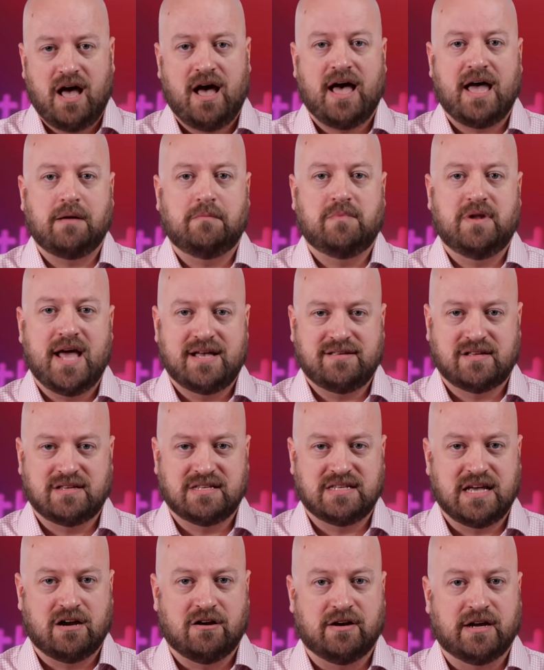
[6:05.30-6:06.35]
time
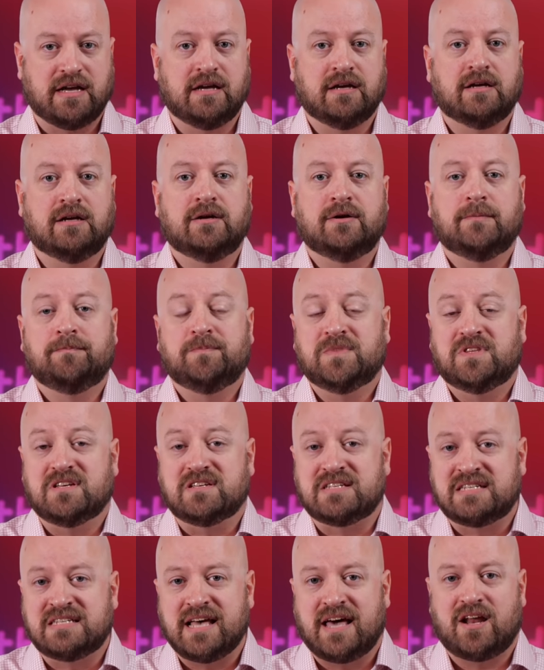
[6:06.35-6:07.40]
necessary
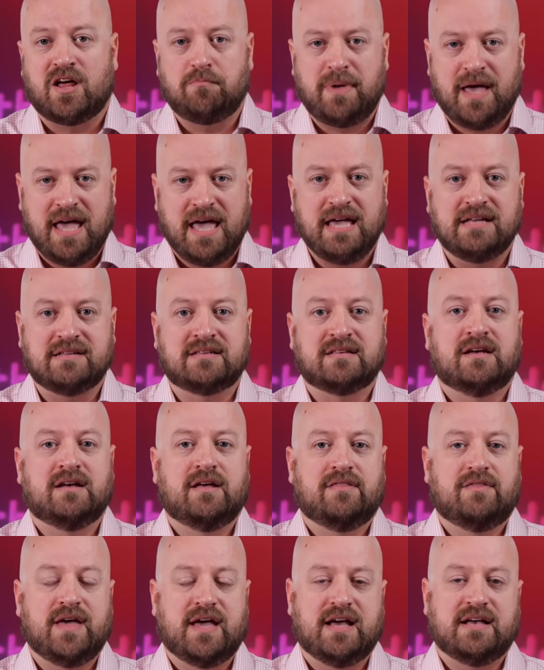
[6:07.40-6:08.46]
to set a pace
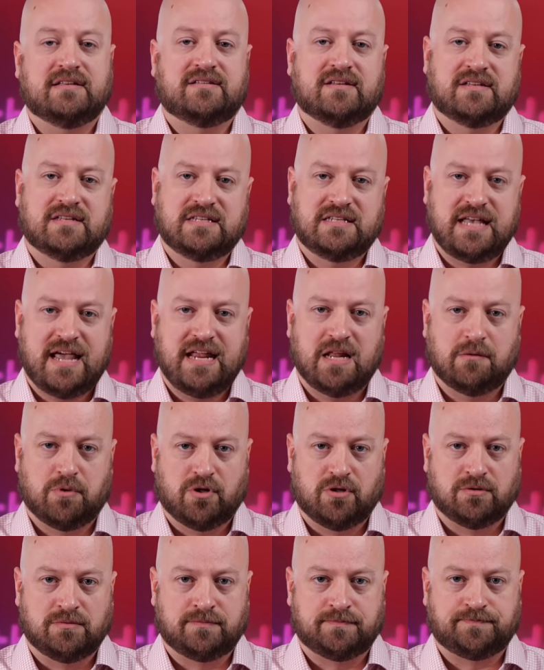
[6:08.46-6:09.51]
that is
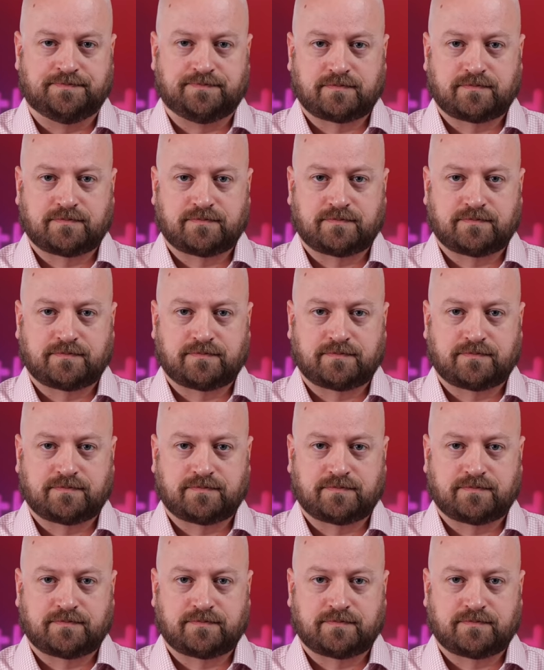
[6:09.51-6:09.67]
sustainable.